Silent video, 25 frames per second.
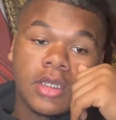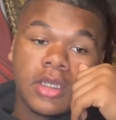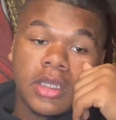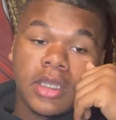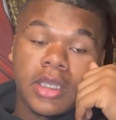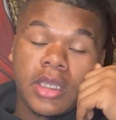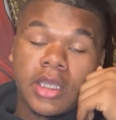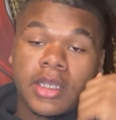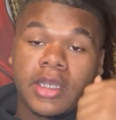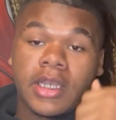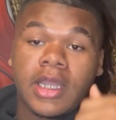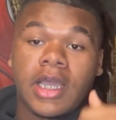
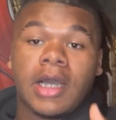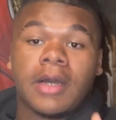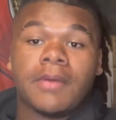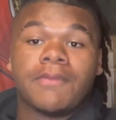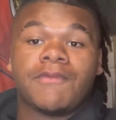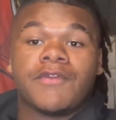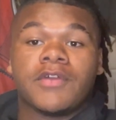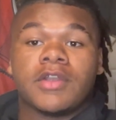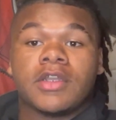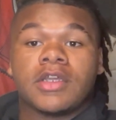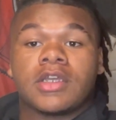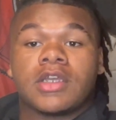And now I'm
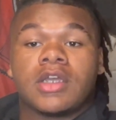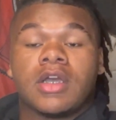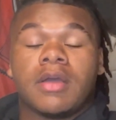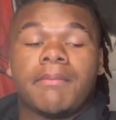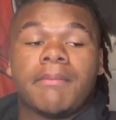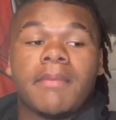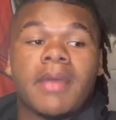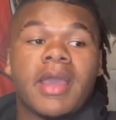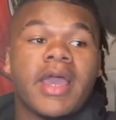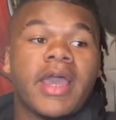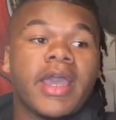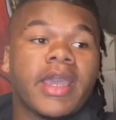finna come
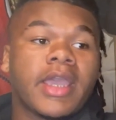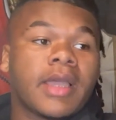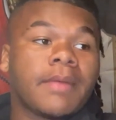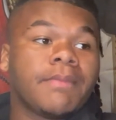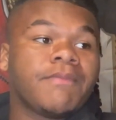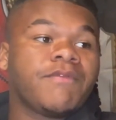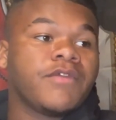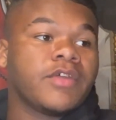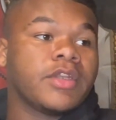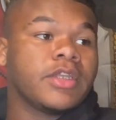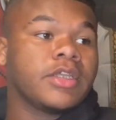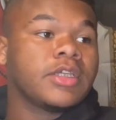back. I'm
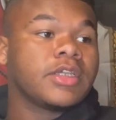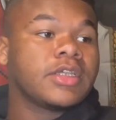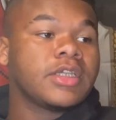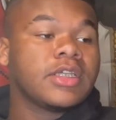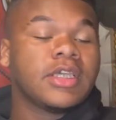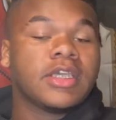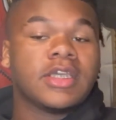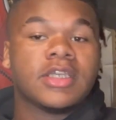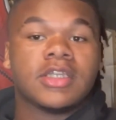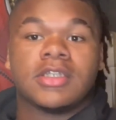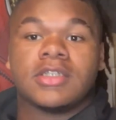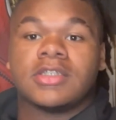finna
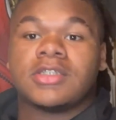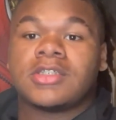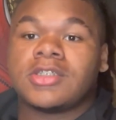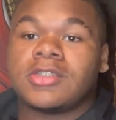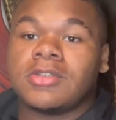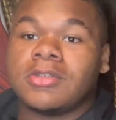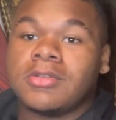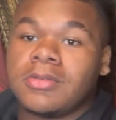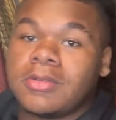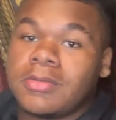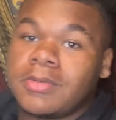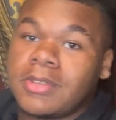hit,
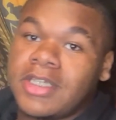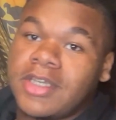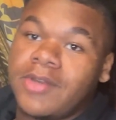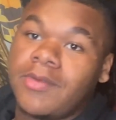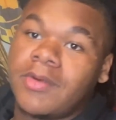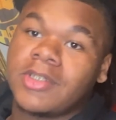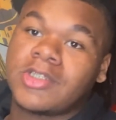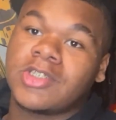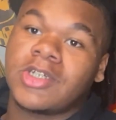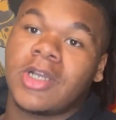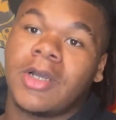shoot, get with